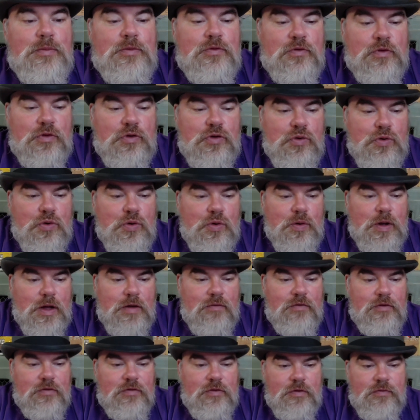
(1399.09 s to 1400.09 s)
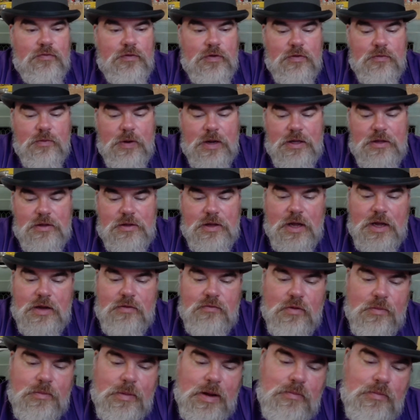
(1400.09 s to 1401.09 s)
So you go have yourself a great day.
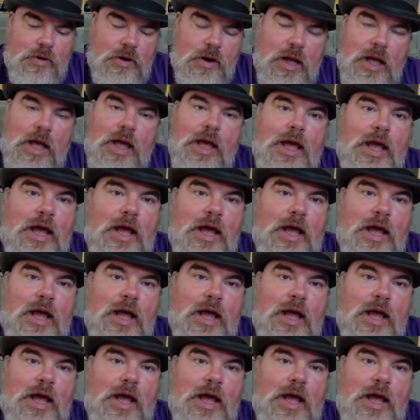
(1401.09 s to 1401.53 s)
Remember,